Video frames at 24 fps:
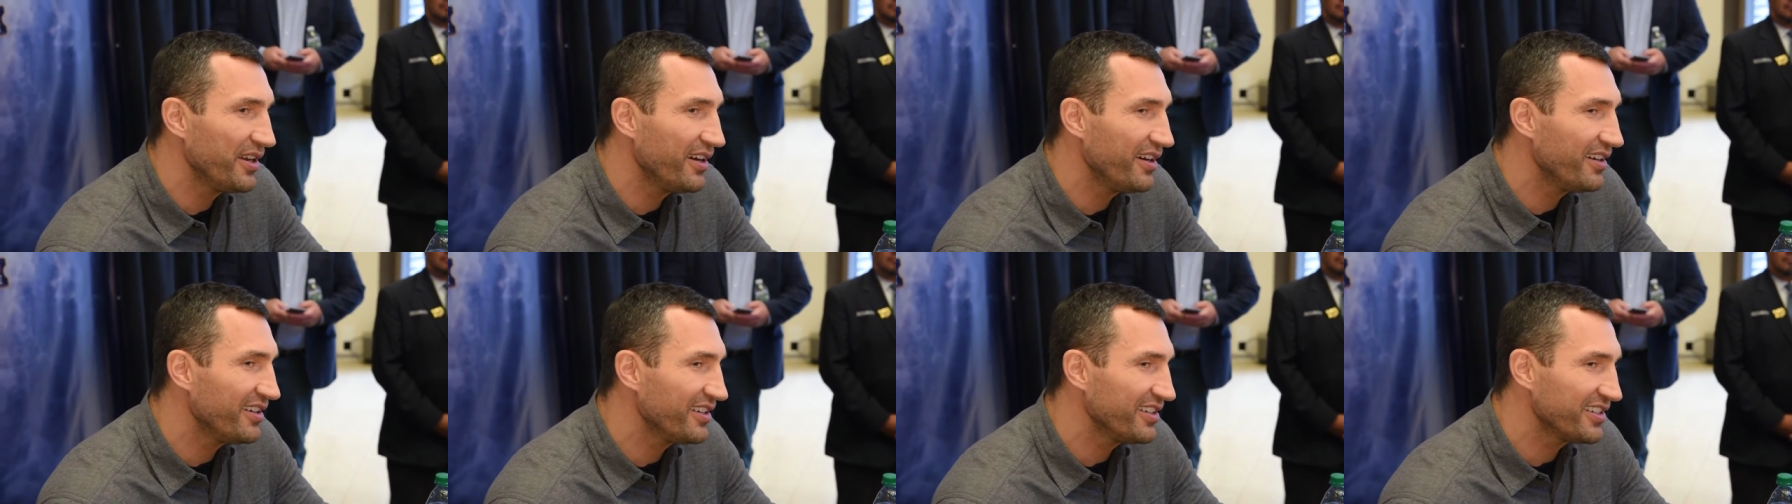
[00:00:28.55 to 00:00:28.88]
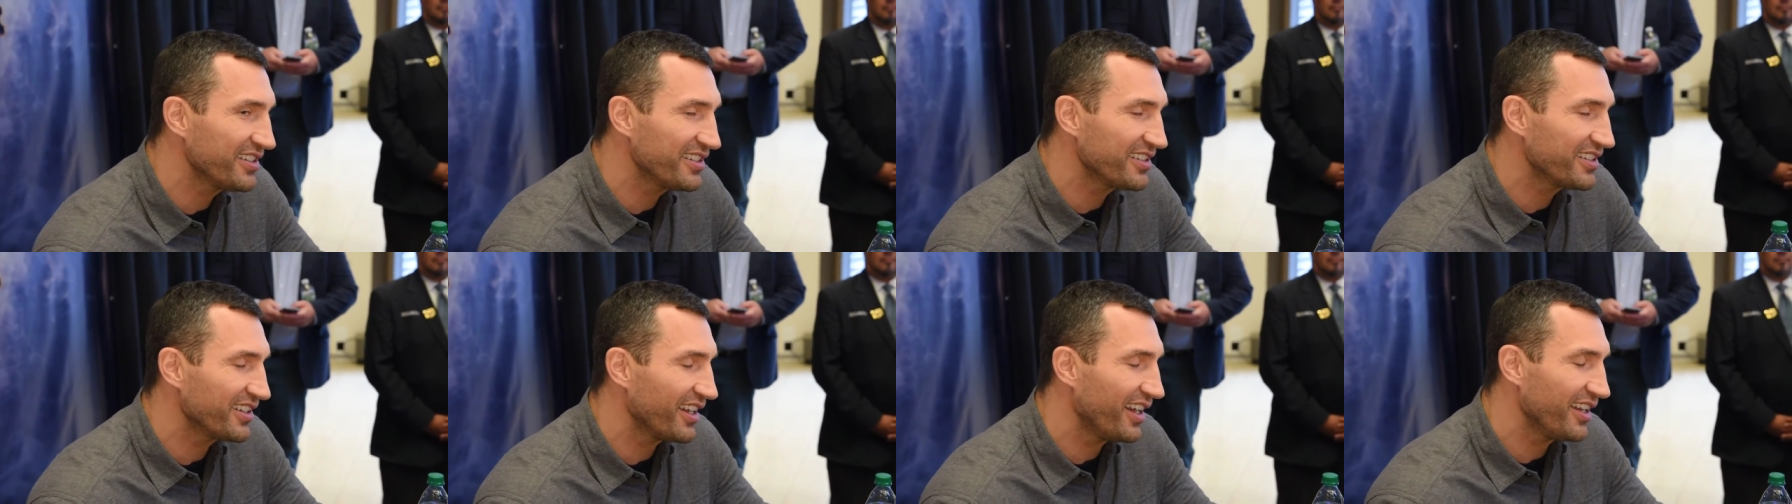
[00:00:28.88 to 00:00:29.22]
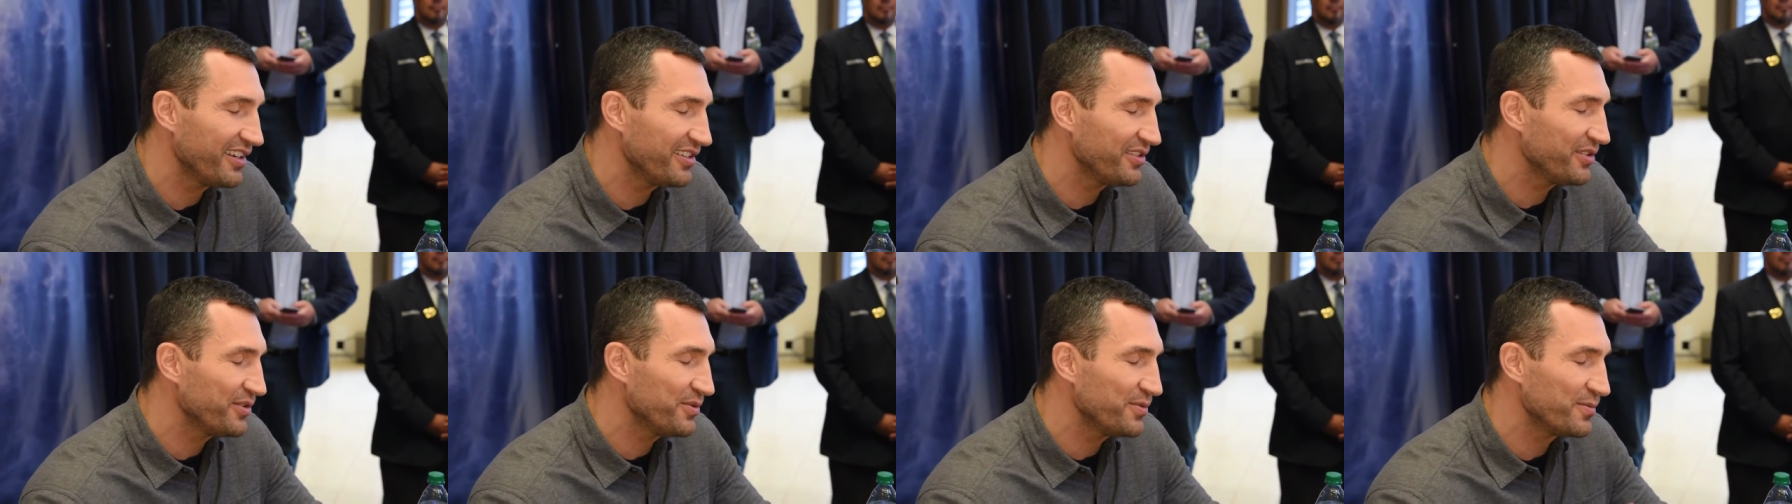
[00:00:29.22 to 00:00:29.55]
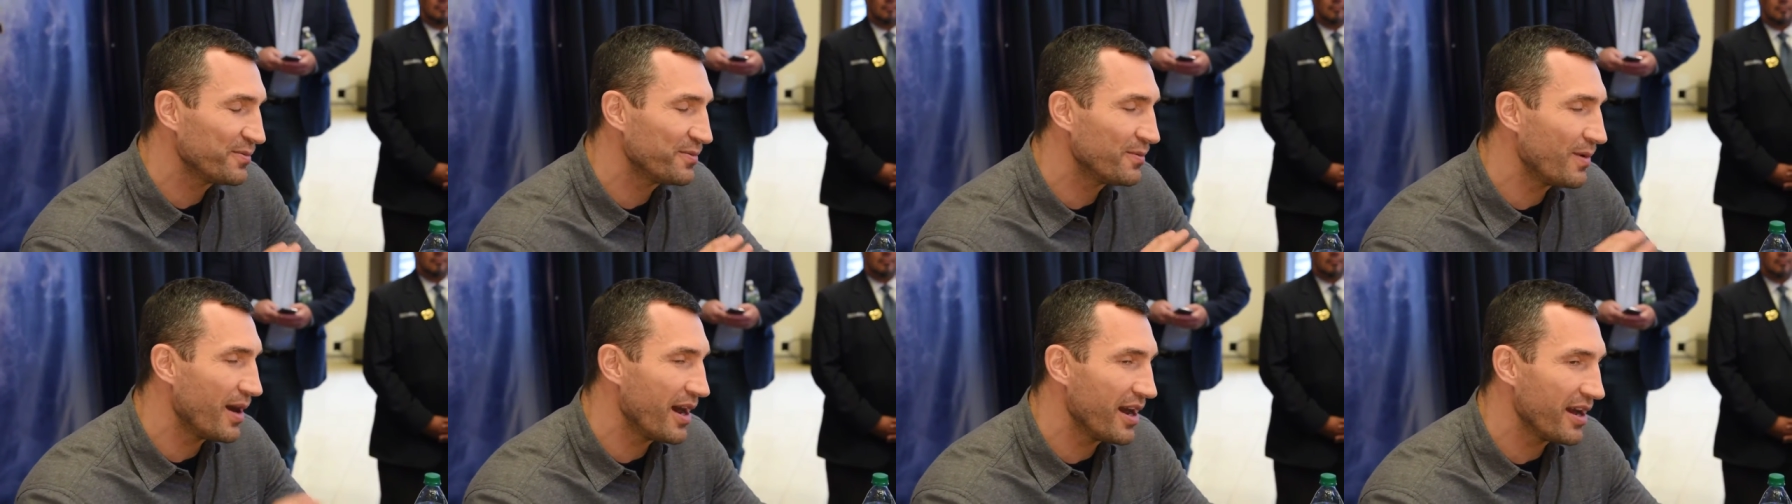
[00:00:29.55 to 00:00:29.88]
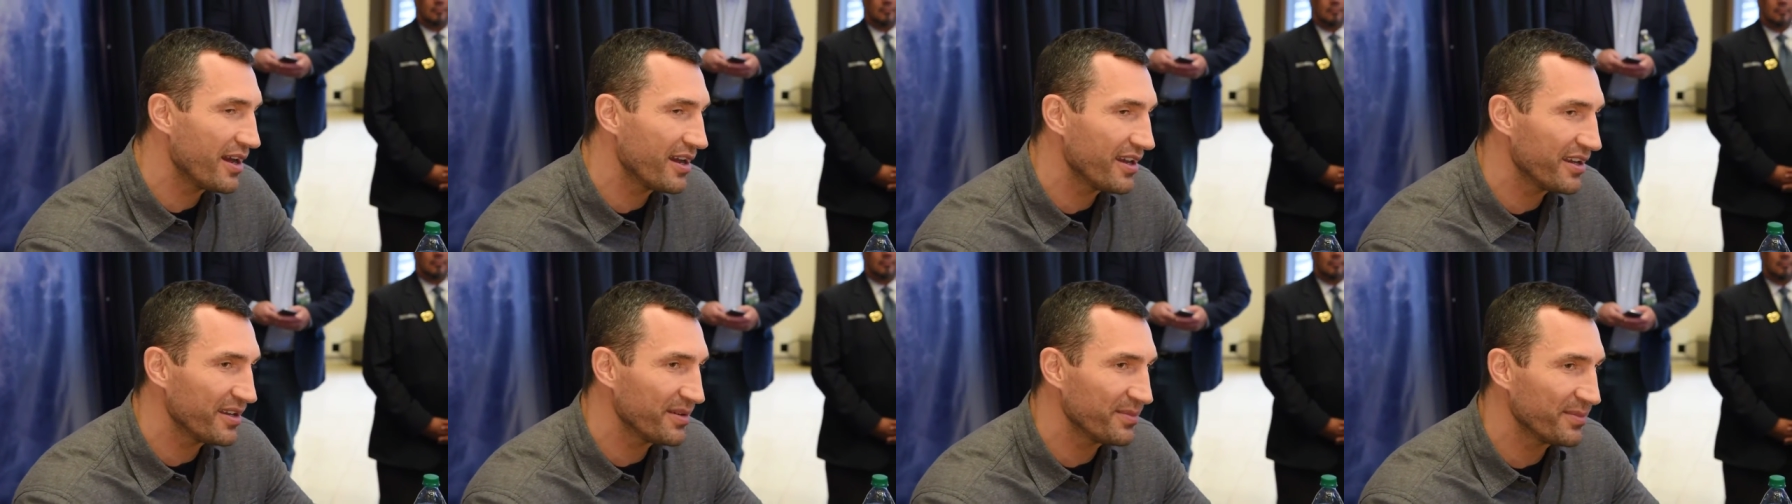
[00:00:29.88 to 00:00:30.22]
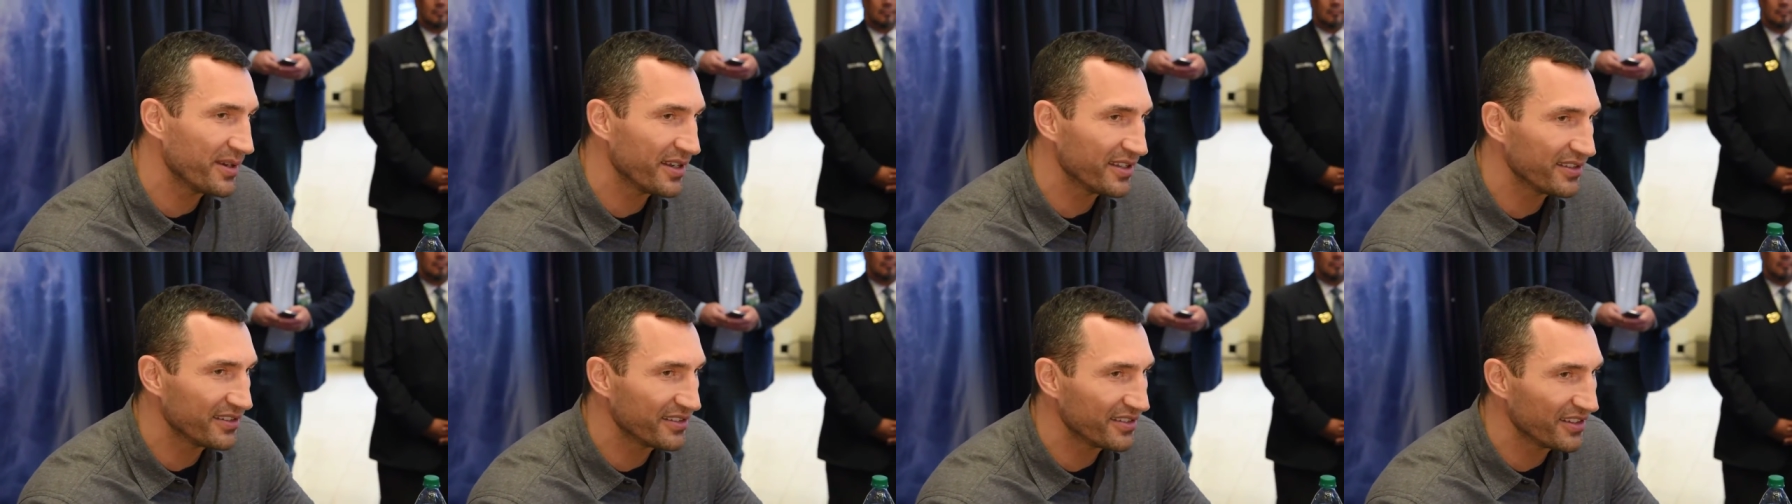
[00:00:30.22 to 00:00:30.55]
honest, I don't know why,
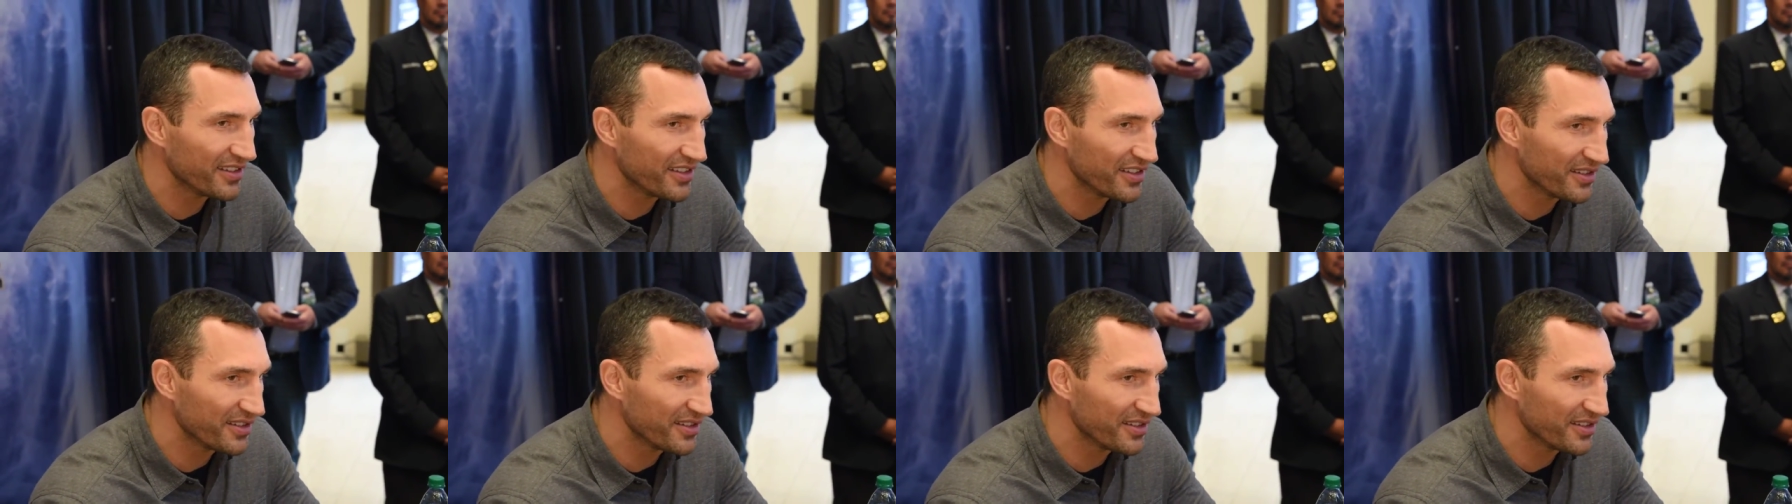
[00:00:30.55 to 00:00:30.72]
but